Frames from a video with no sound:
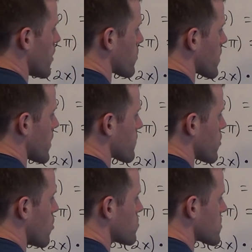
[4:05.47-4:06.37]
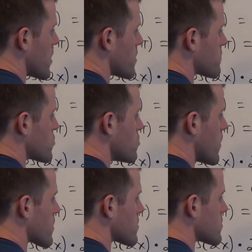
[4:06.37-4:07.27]
And we're going to have cosine of
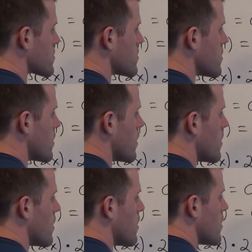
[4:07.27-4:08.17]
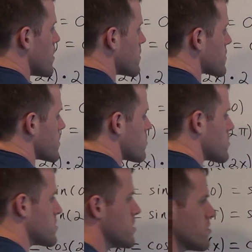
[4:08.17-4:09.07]
2x is equal to